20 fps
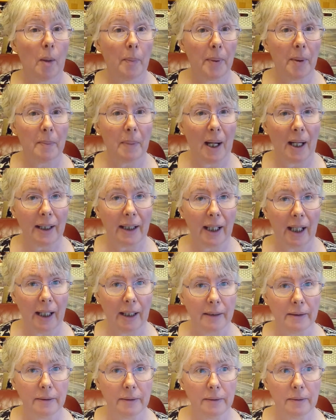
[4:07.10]
her back
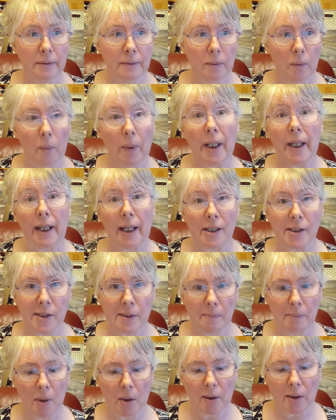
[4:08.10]
in when I get
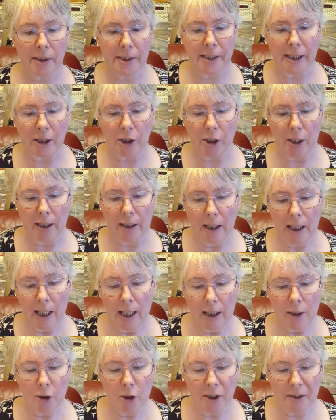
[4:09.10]
some model stitching.
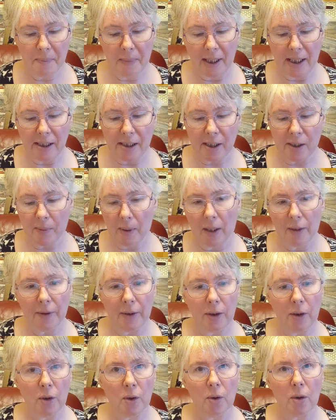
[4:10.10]
Just means as well
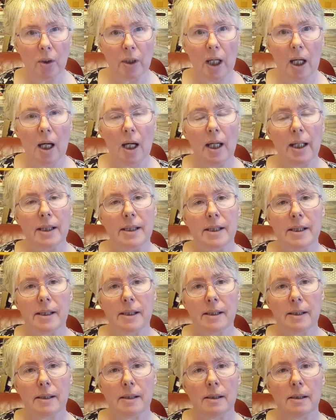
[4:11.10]
that your
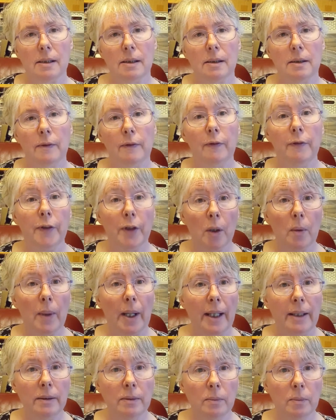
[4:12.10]
guys'
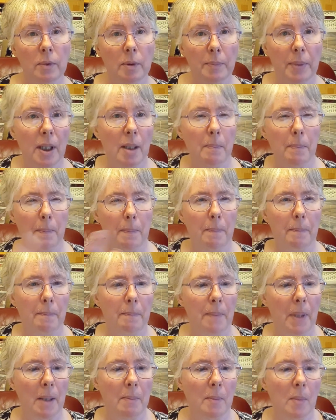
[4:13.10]
viewing will be a
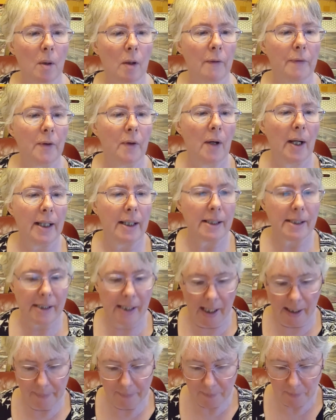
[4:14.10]
bit more
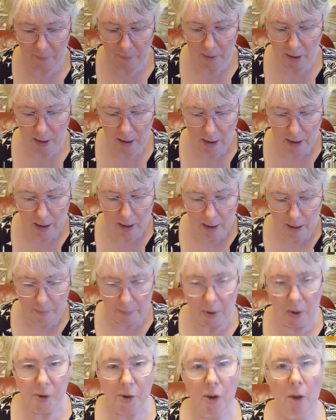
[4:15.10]
variety,
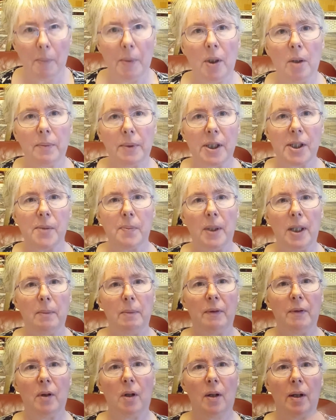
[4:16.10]
because coming up this week
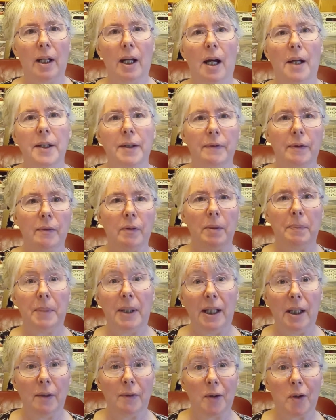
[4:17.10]
we've got kind of a
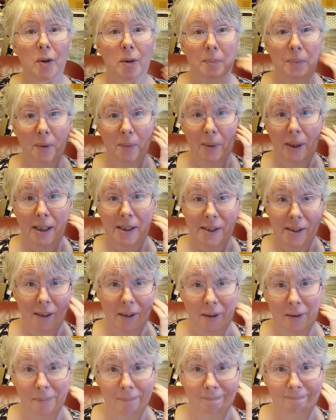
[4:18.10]
repeat of a couple of weeks
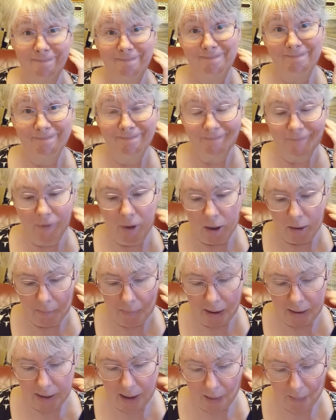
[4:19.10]
ago.
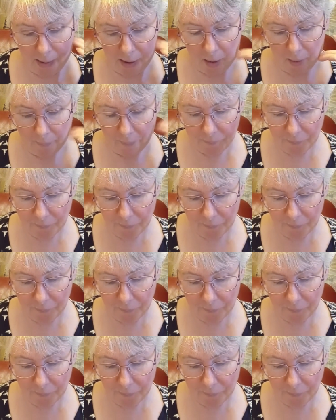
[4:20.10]
But there we go.